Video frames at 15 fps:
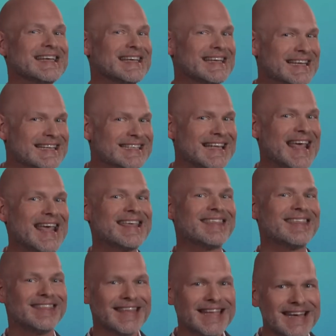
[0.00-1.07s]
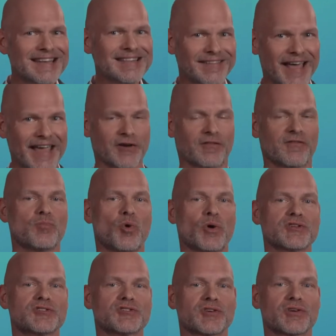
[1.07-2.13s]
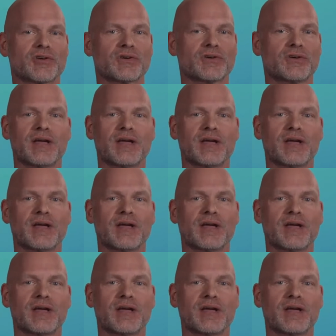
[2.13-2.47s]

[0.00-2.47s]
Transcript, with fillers: It's a thin layer of moisture,